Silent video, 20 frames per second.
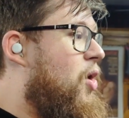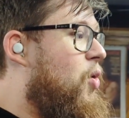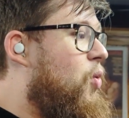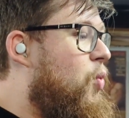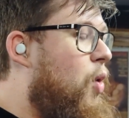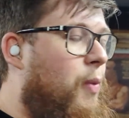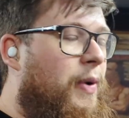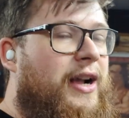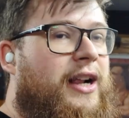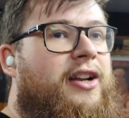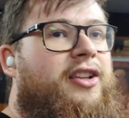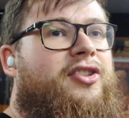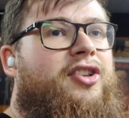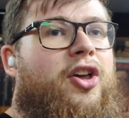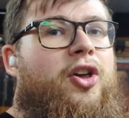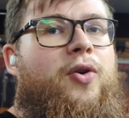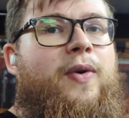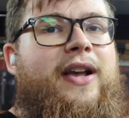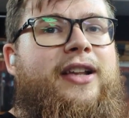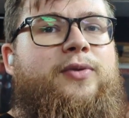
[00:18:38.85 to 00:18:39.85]
what we're going to
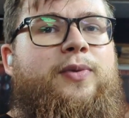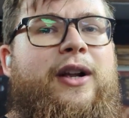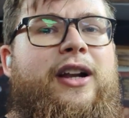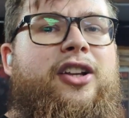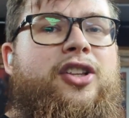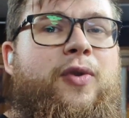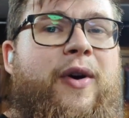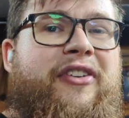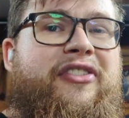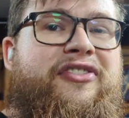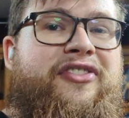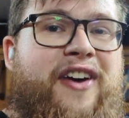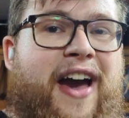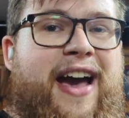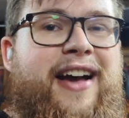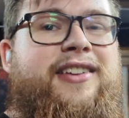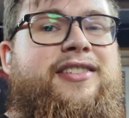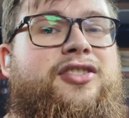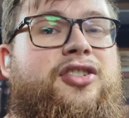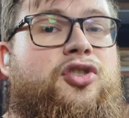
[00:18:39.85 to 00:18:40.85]
do is we're going to do a
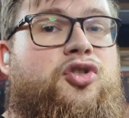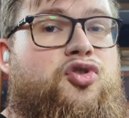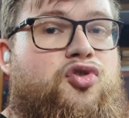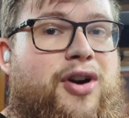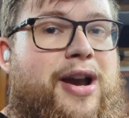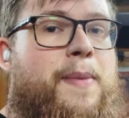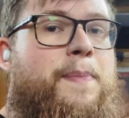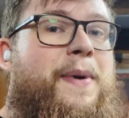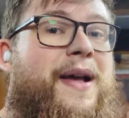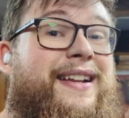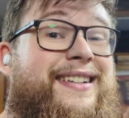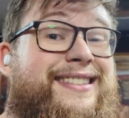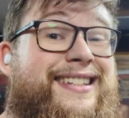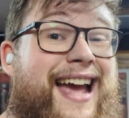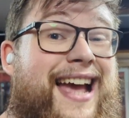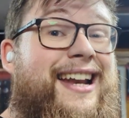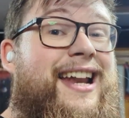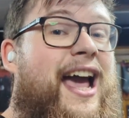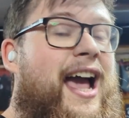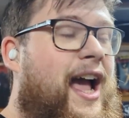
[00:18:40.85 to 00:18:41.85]
fat grip
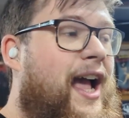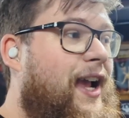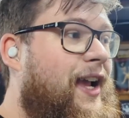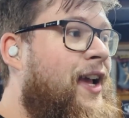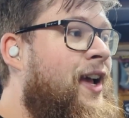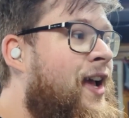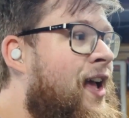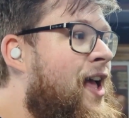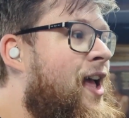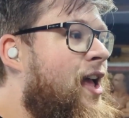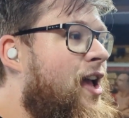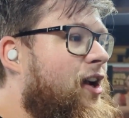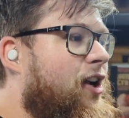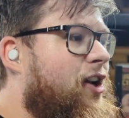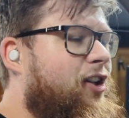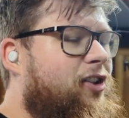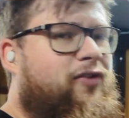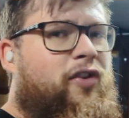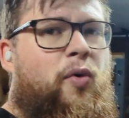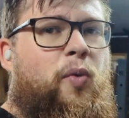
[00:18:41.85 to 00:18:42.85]
dead hang,
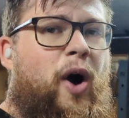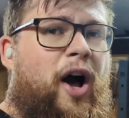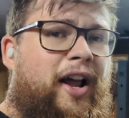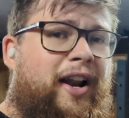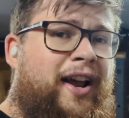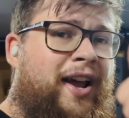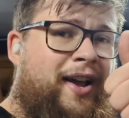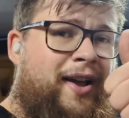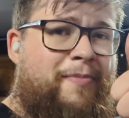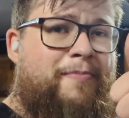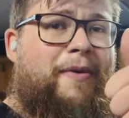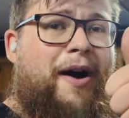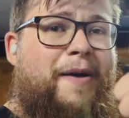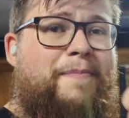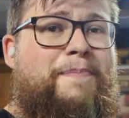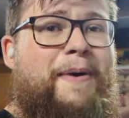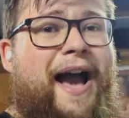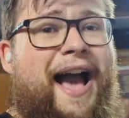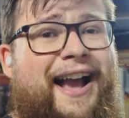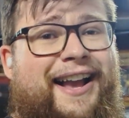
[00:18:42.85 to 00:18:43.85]
because for one, my
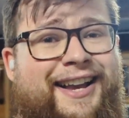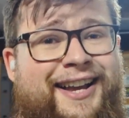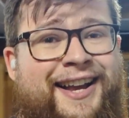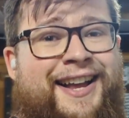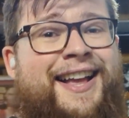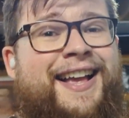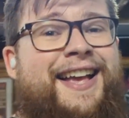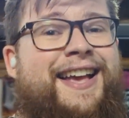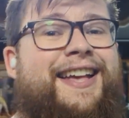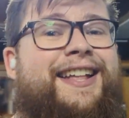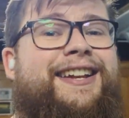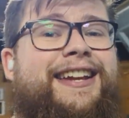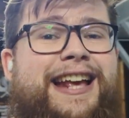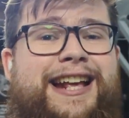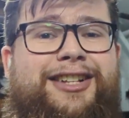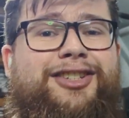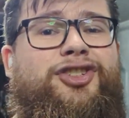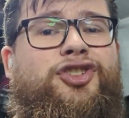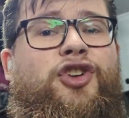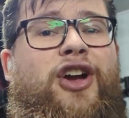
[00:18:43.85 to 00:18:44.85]
back
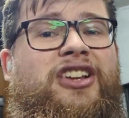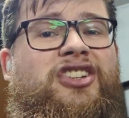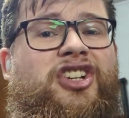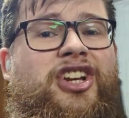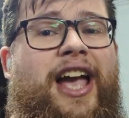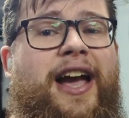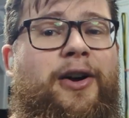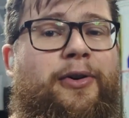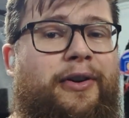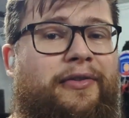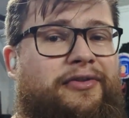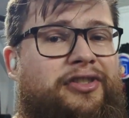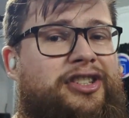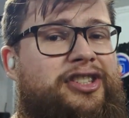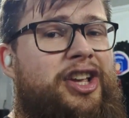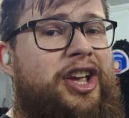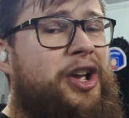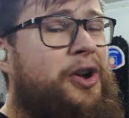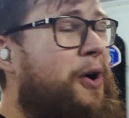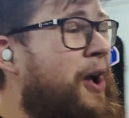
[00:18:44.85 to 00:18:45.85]
needs stretching out, and for
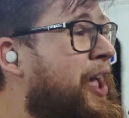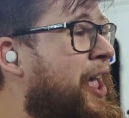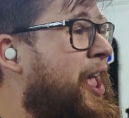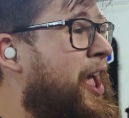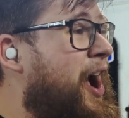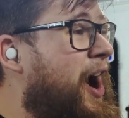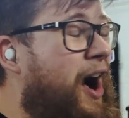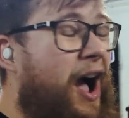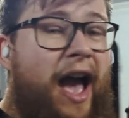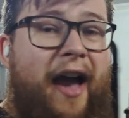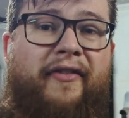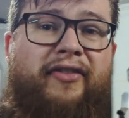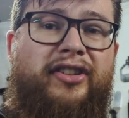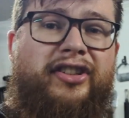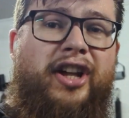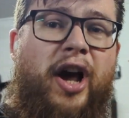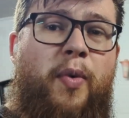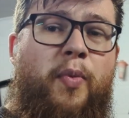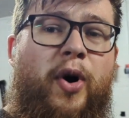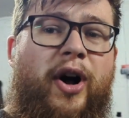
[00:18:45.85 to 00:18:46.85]
two, I haven't
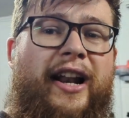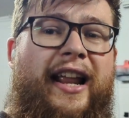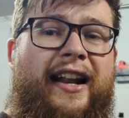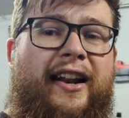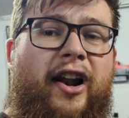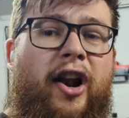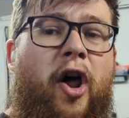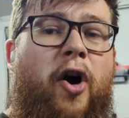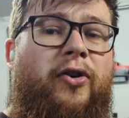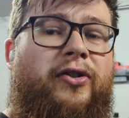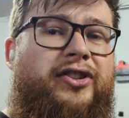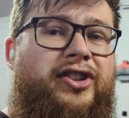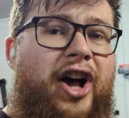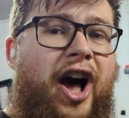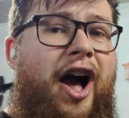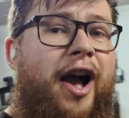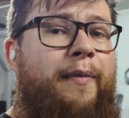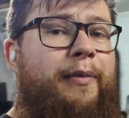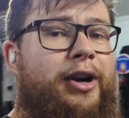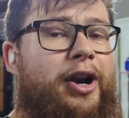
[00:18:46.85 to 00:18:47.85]
done one in a long
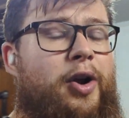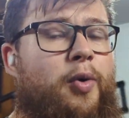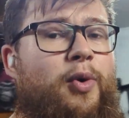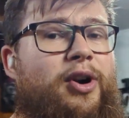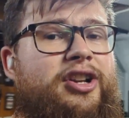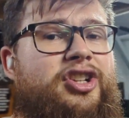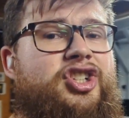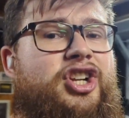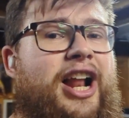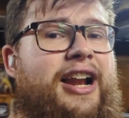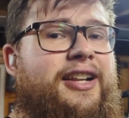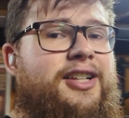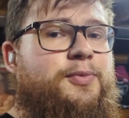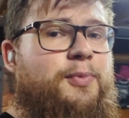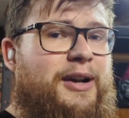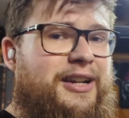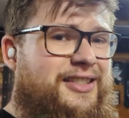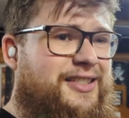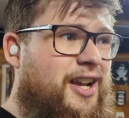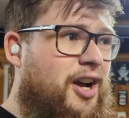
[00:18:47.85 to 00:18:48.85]
time and I want to challenge
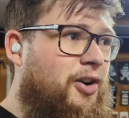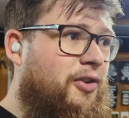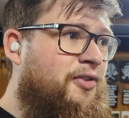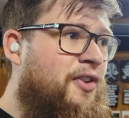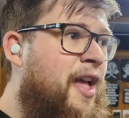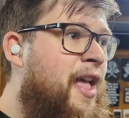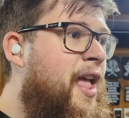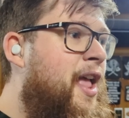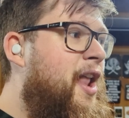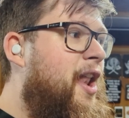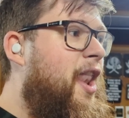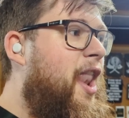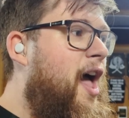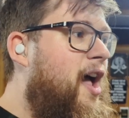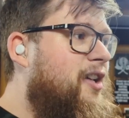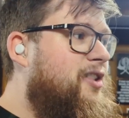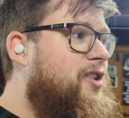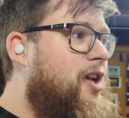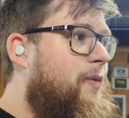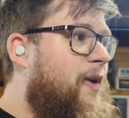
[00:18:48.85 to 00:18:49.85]
myself.
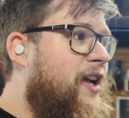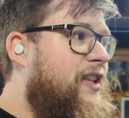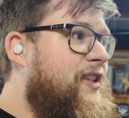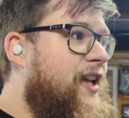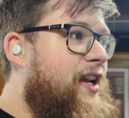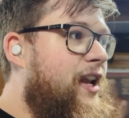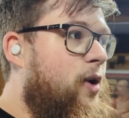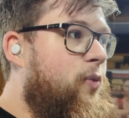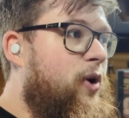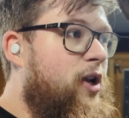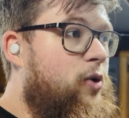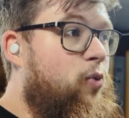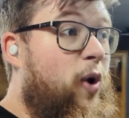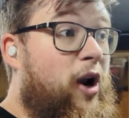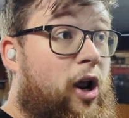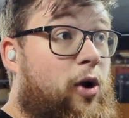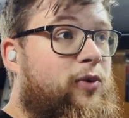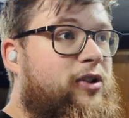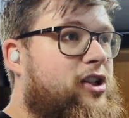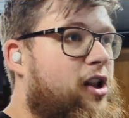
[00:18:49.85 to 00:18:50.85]
Last time I did it when
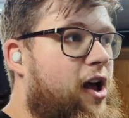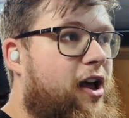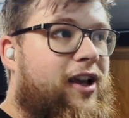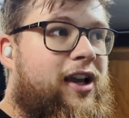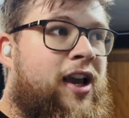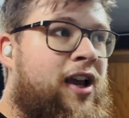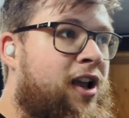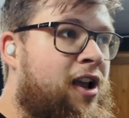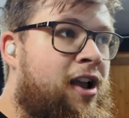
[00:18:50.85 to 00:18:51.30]
I was like